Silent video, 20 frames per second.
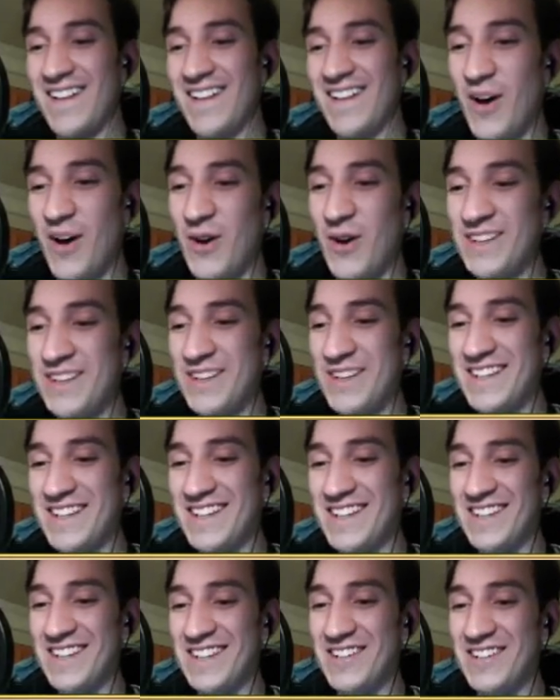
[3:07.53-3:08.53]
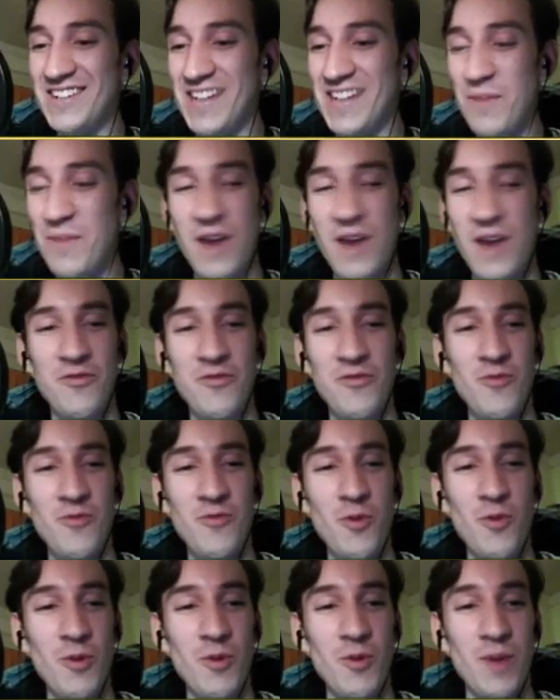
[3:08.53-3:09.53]
Oh yes, I just came back for
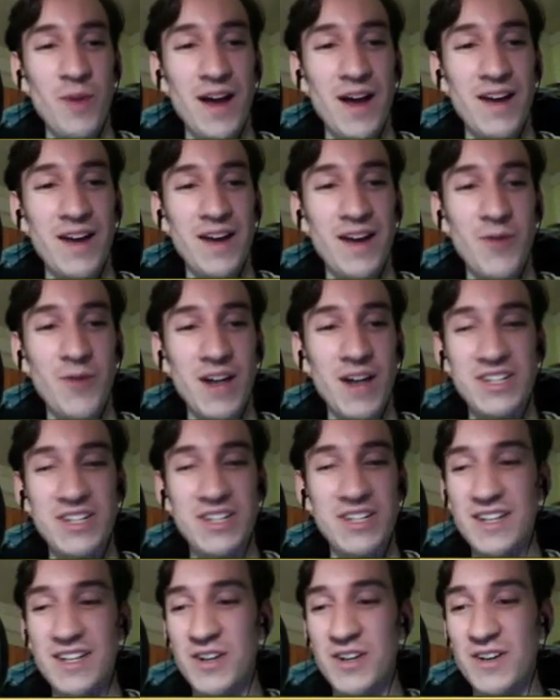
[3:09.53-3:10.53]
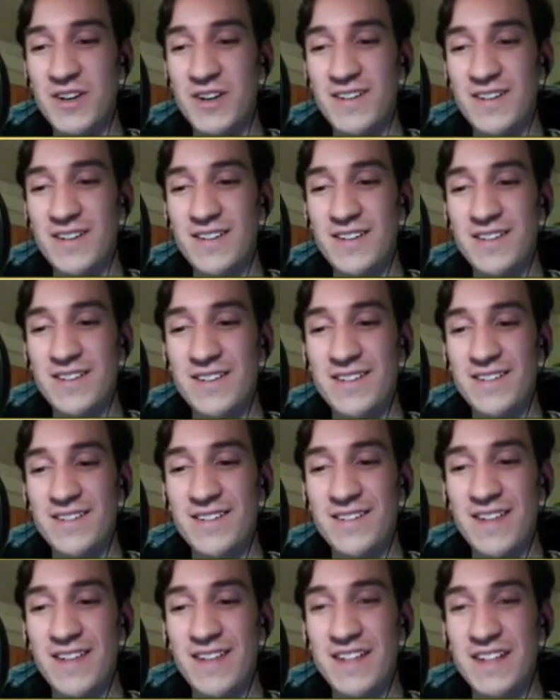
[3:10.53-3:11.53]
Robopod.
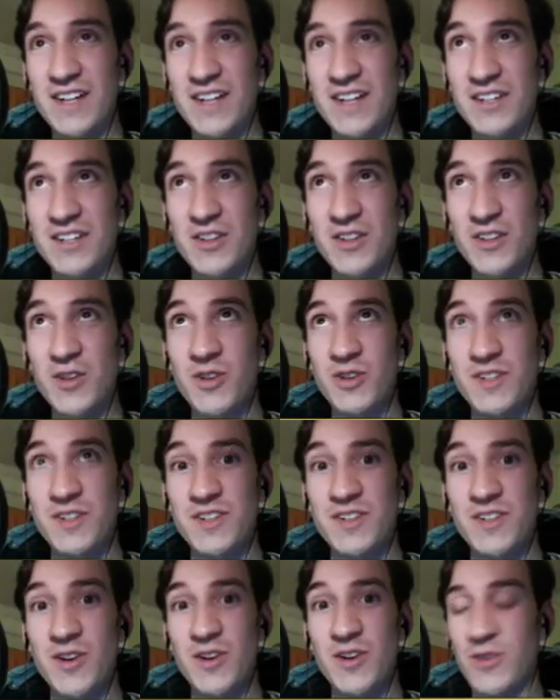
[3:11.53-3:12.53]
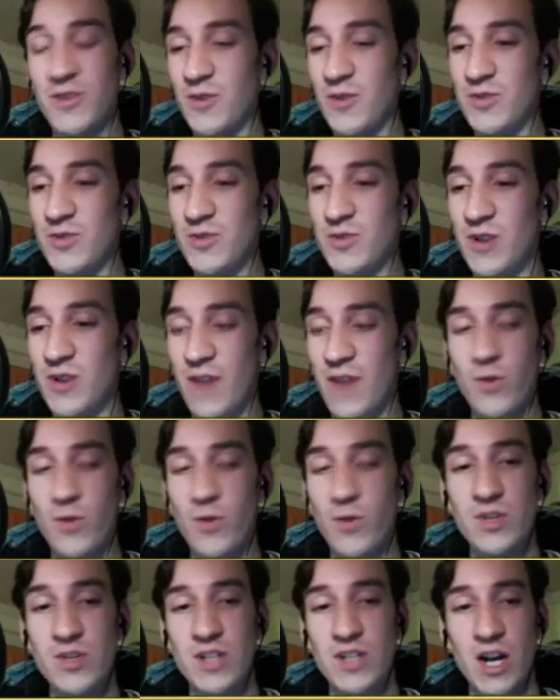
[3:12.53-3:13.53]
That's actually the closing song though, Draft. We
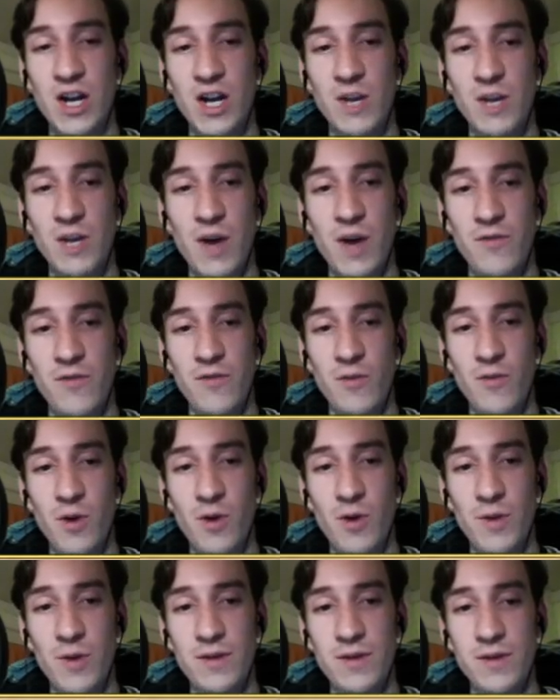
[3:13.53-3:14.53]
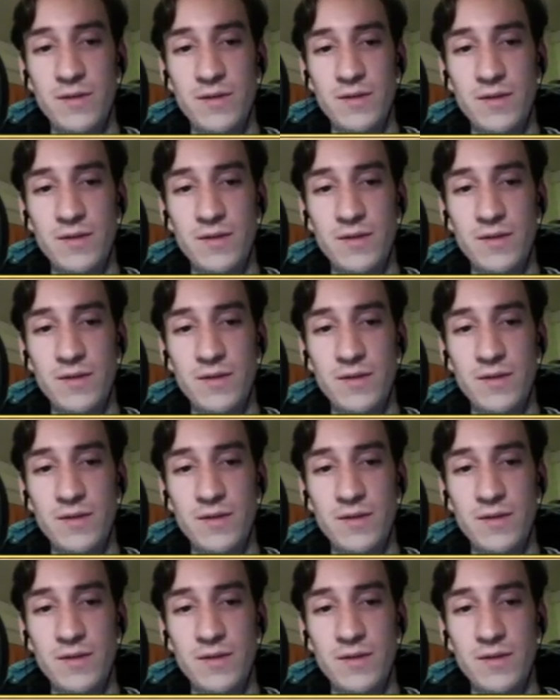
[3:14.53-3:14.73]
were just talking about it for a moment.